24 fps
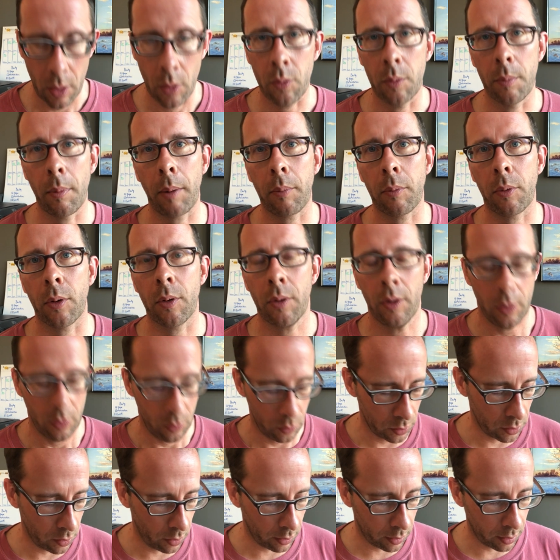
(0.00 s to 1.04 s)
Remember,
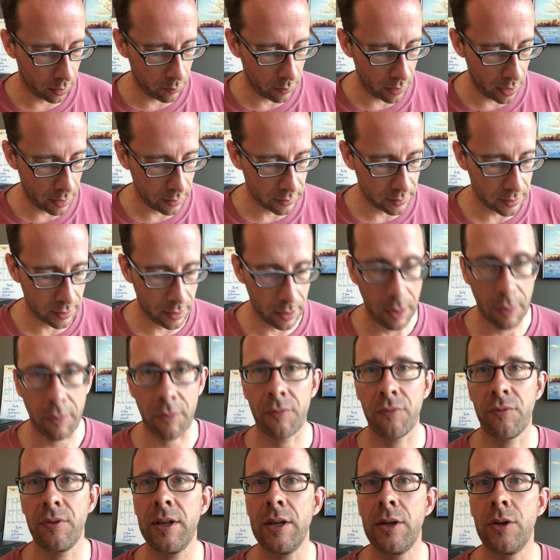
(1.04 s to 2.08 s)
we're talking about
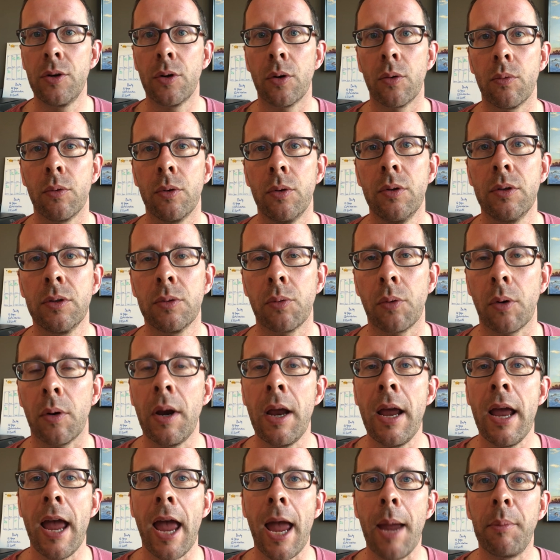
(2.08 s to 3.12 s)
feed your roots. We're
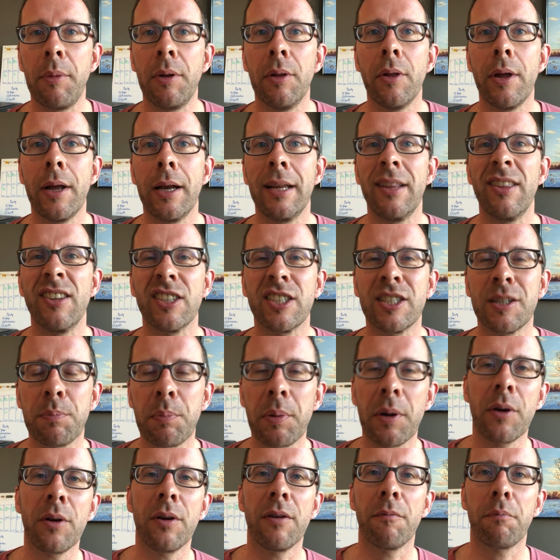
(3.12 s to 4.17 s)
emulating the
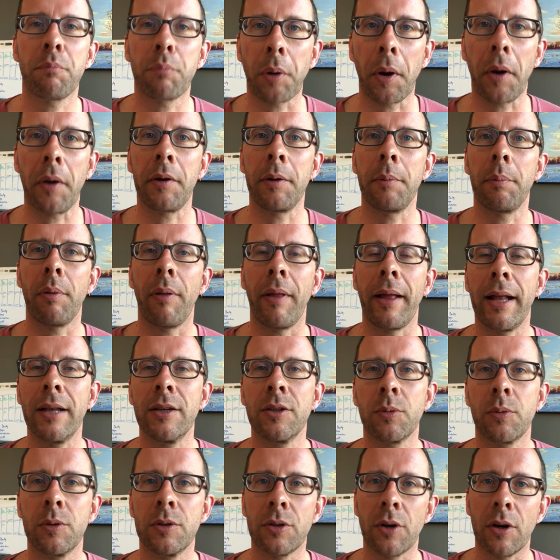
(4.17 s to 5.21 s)
spirit of prairie
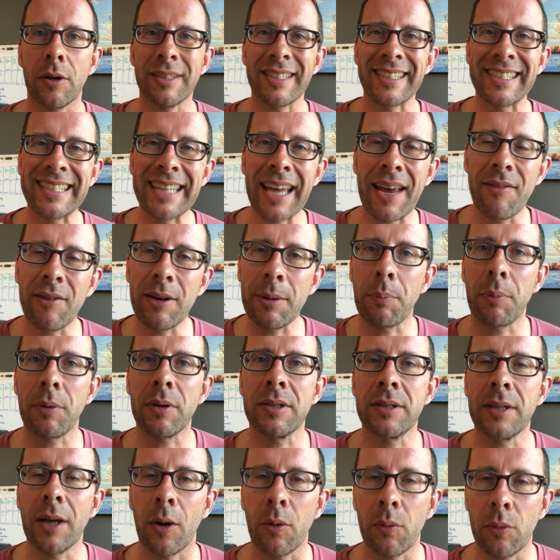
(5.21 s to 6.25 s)
plants, which are
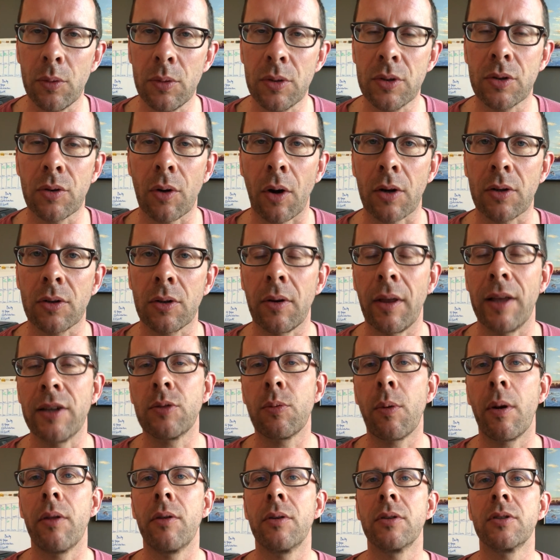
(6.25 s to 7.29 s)
70% root structure.
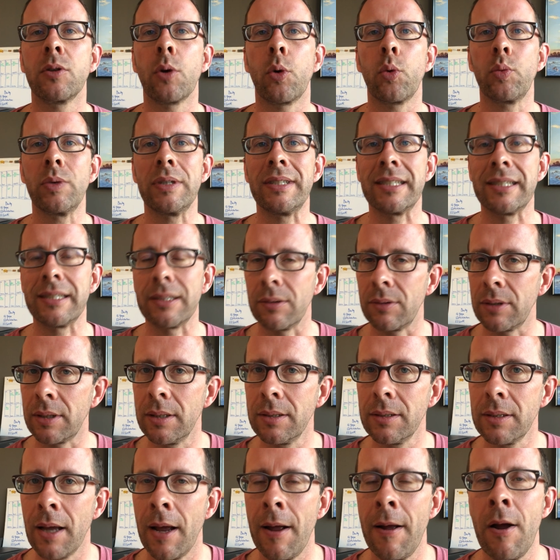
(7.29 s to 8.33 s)
That's why they're so
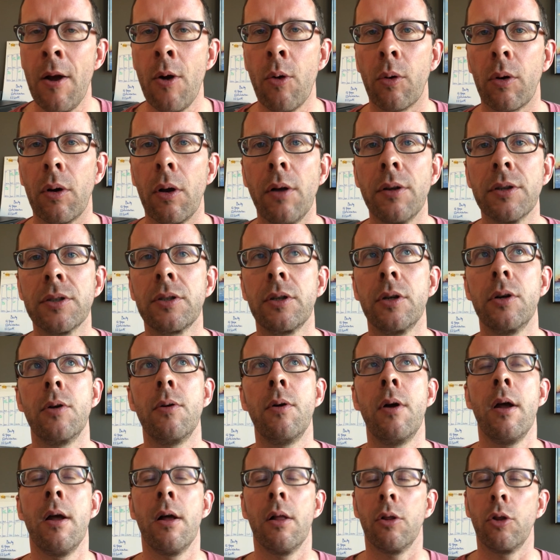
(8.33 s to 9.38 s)
resilient. We're
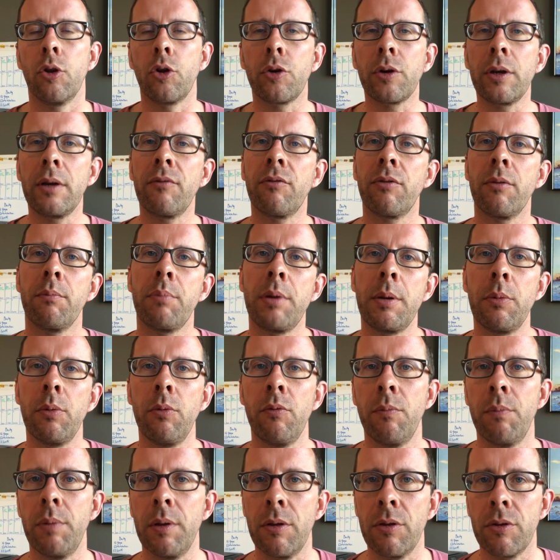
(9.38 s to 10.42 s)
also learning from people
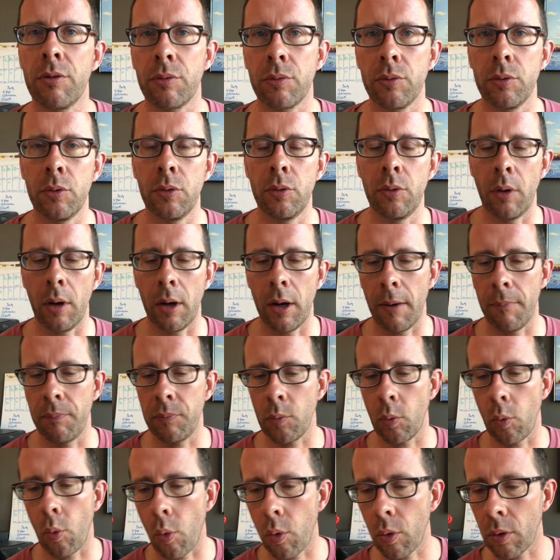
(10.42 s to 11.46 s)
who've been through
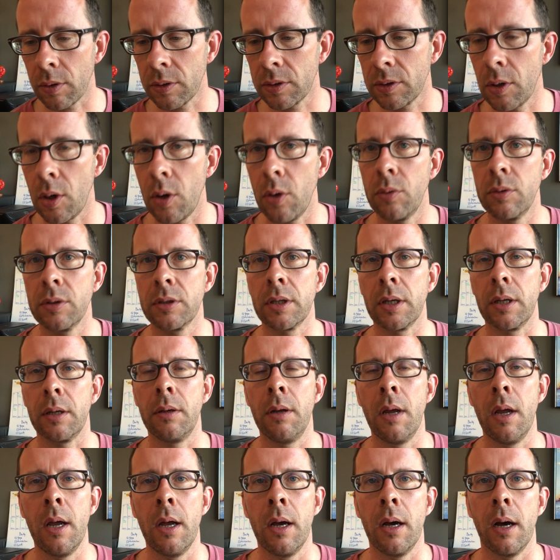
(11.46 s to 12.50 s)
war zones
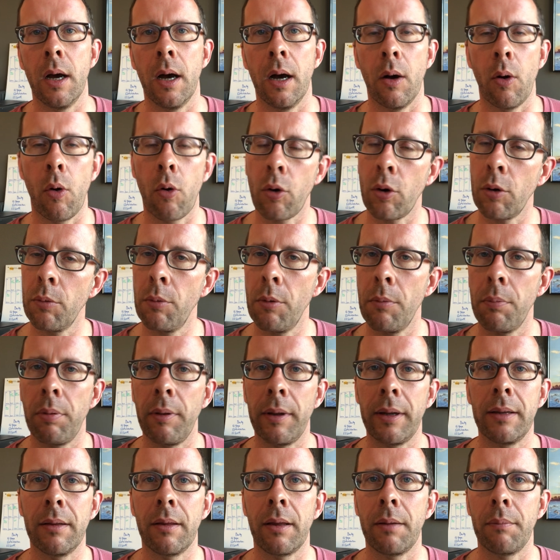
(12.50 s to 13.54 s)
and horrible
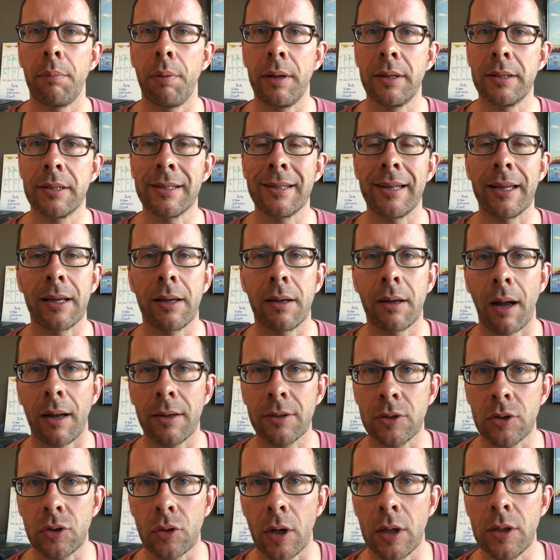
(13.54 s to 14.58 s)
places like
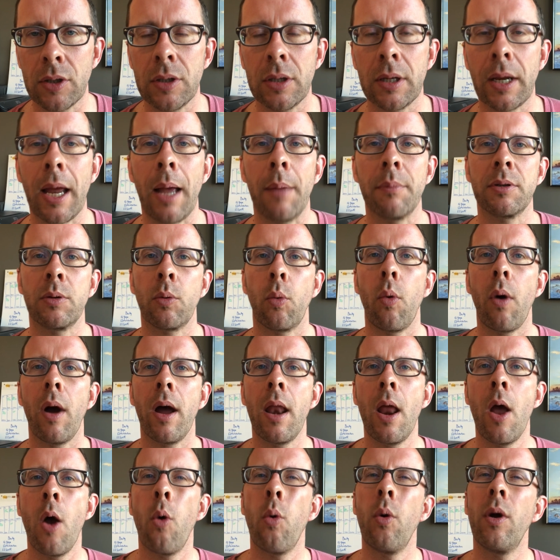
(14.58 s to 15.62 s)
concentration camps and
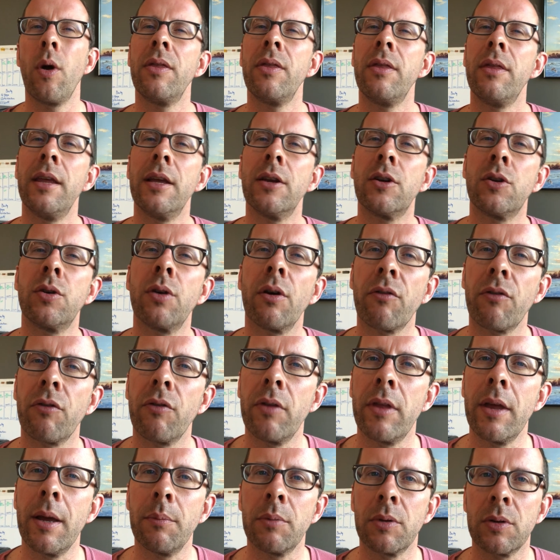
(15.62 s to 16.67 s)
what it took
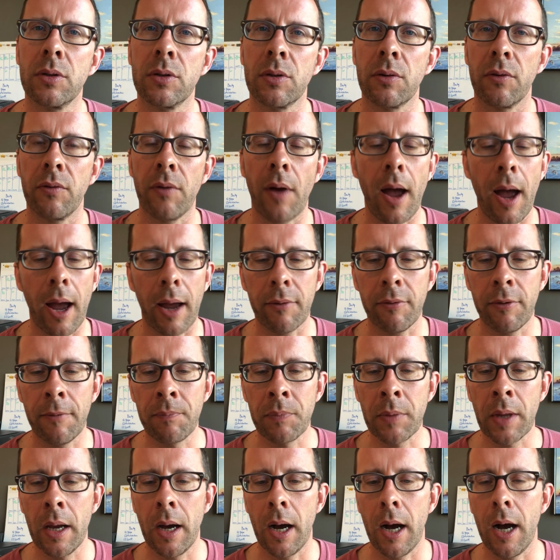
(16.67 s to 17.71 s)
for them to survive.
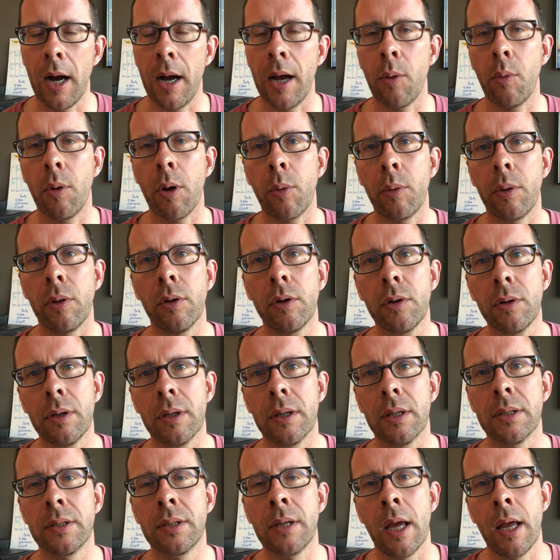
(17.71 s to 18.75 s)
And what we learned
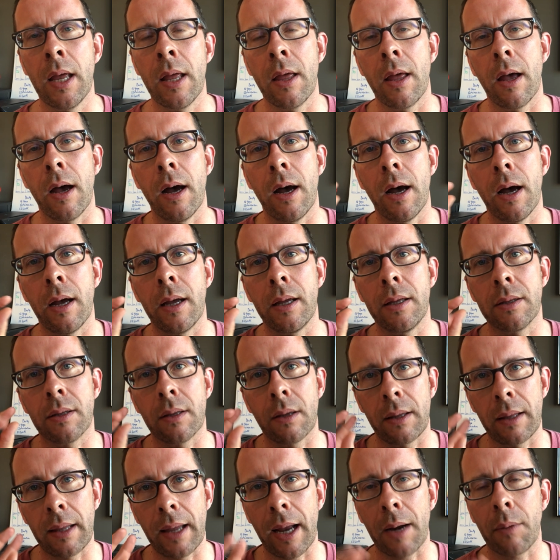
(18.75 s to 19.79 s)
is
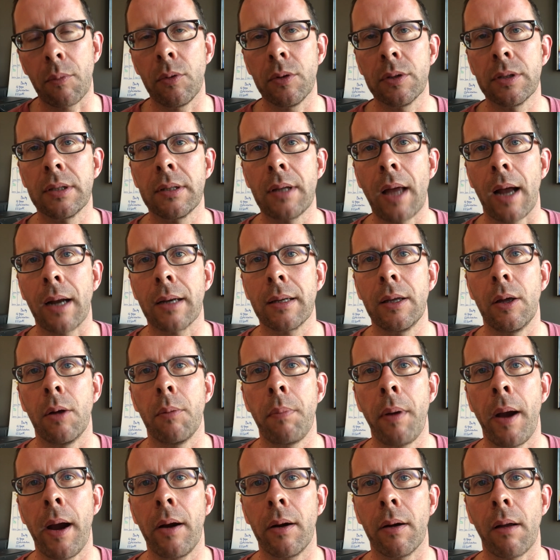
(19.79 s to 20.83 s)
the Admiral Stockdale
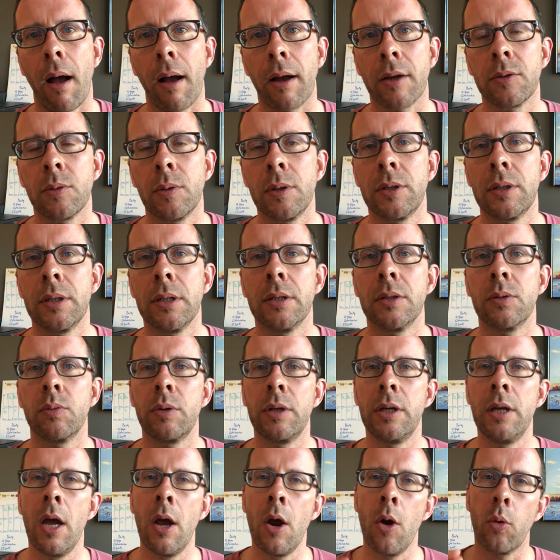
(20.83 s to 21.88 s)
paradox, which is
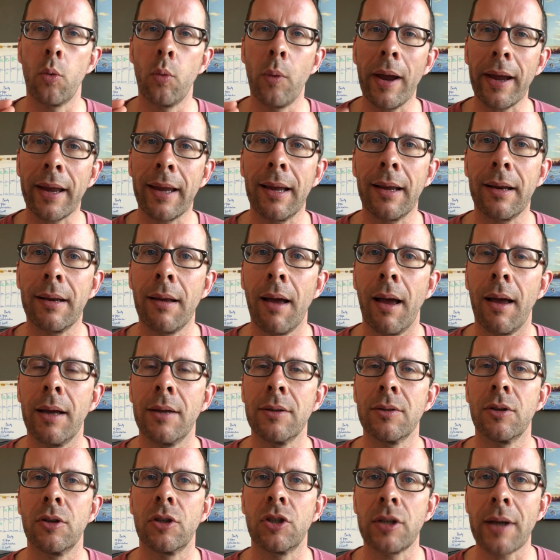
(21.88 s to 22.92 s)
we
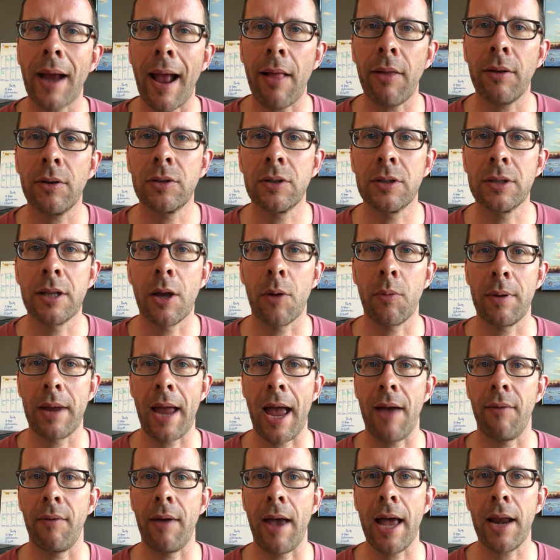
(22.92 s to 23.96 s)
recognize the challenges that we
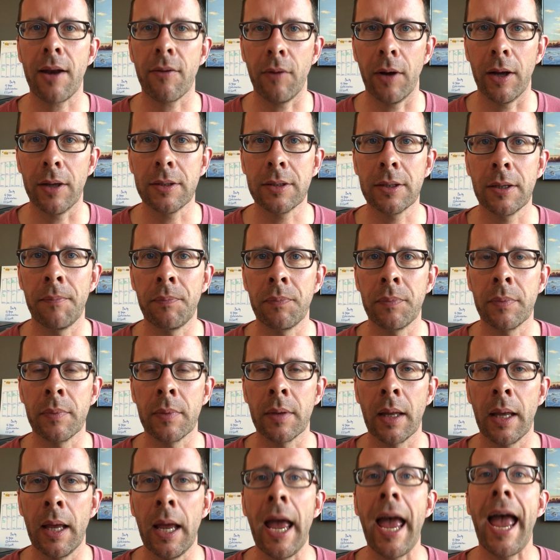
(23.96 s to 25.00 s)
have ahead of us
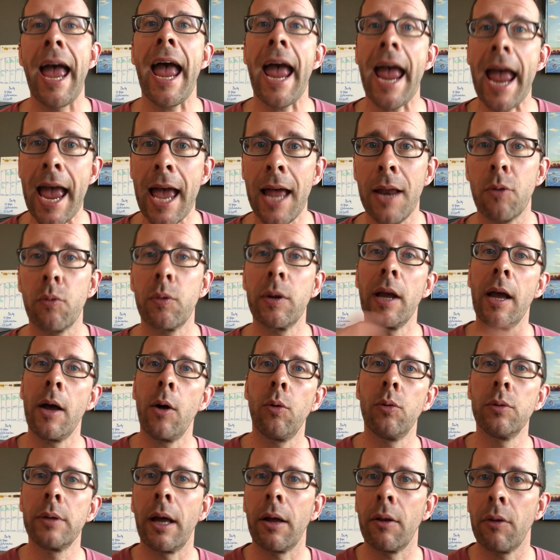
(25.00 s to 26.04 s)
and we
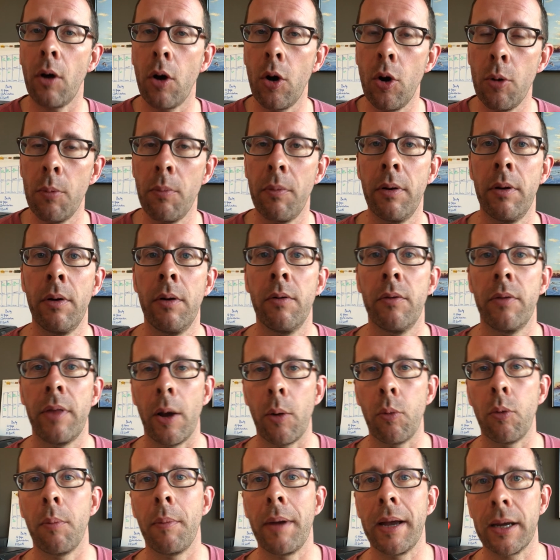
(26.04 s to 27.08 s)
hold out hope
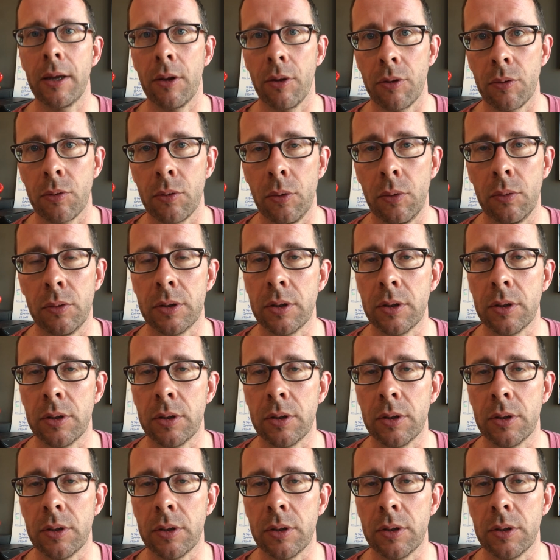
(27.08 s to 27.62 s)
that will make it through.